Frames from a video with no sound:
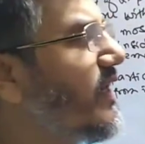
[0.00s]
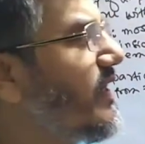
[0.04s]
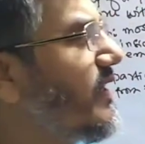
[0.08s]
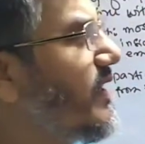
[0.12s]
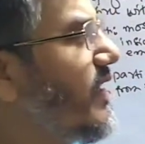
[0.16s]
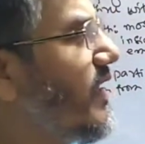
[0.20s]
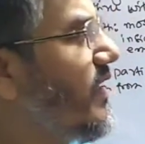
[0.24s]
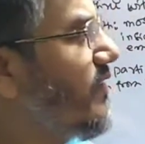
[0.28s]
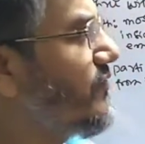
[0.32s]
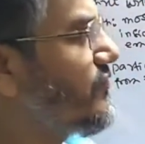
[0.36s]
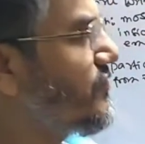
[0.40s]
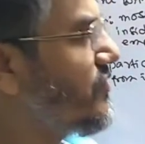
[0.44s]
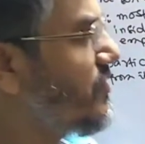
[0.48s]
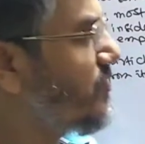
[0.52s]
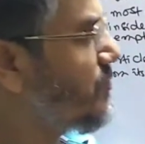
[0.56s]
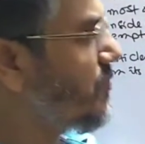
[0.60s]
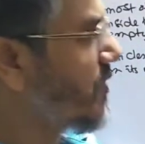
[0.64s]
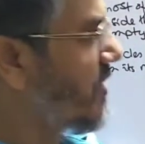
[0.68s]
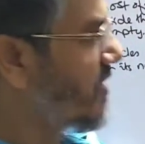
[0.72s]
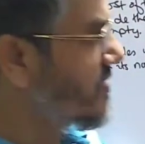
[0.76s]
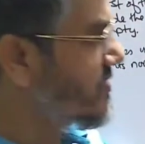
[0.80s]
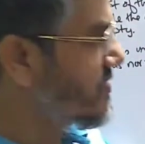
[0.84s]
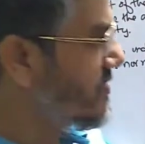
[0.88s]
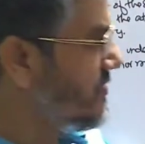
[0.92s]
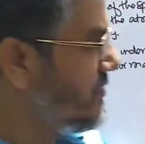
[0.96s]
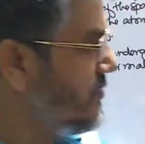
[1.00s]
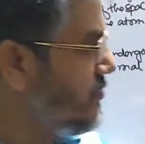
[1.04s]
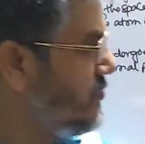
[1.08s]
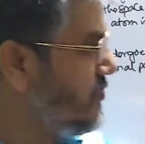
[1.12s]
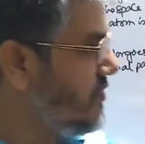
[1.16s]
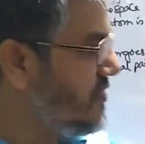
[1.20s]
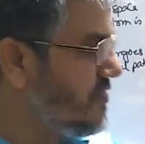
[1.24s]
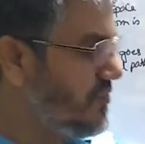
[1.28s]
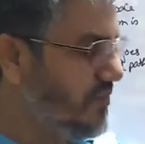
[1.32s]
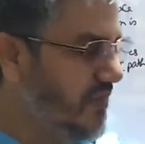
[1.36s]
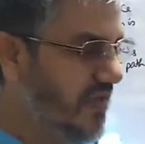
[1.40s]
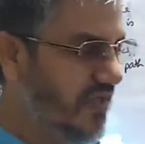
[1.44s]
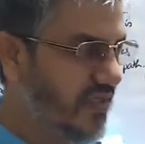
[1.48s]
and after passing
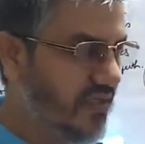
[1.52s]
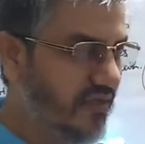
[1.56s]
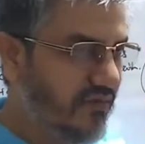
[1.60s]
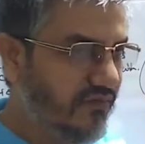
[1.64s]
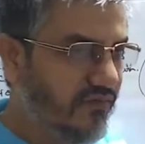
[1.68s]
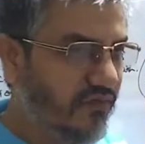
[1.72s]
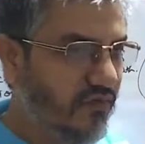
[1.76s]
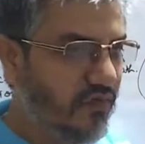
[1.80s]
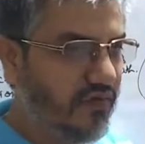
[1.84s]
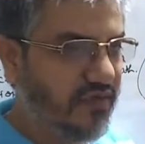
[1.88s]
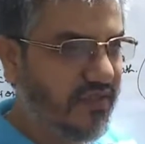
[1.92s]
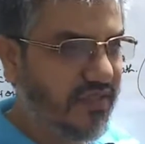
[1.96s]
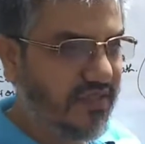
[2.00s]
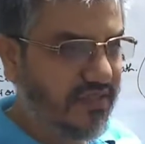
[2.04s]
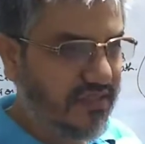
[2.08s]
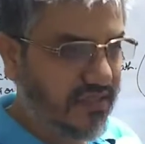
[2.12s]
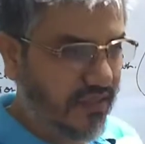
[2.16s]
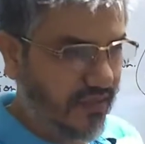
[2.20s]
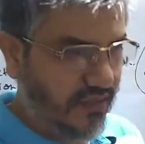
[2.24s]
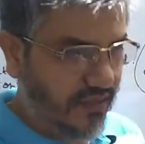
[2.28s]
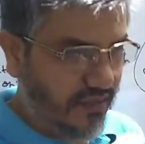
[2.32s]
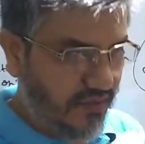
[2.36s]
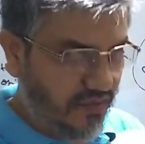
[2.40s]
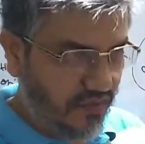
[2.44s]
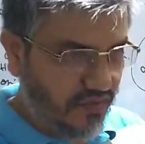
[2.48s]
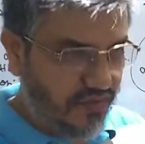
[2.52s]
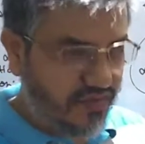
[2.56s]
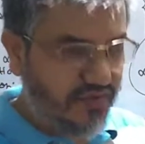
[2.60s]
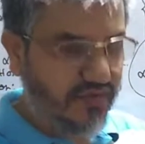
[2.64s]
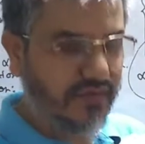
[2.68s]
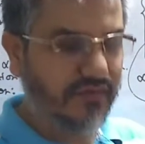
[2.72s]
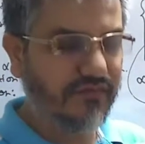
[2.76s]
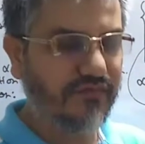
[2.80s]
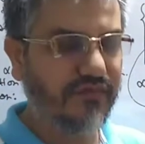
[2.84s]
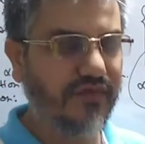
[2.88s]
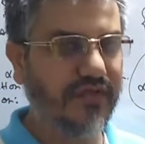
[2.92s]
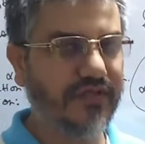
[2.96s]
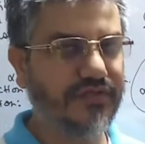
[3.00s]
through this metal foil, this undergoes
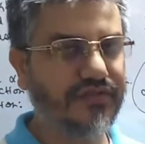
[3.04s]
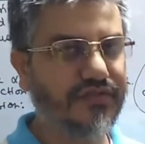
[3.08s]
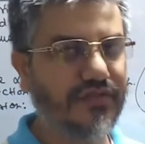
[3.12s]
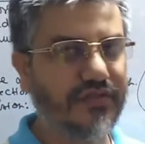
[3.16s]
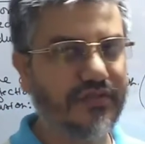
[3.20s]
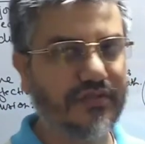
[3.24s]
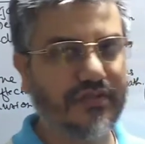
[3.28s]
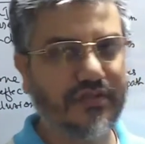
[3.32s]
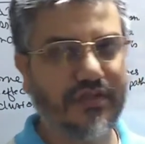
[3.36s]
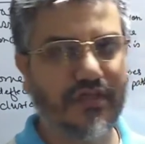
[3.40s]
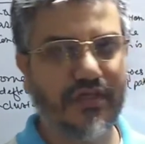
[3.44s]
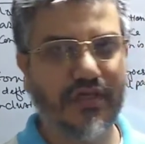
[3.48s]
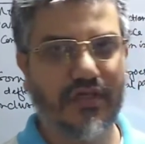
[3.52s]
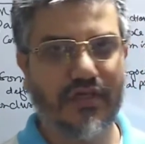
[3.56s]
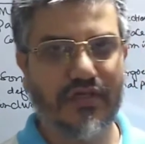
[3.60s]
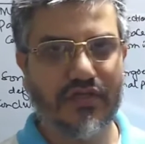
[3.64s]
deflection.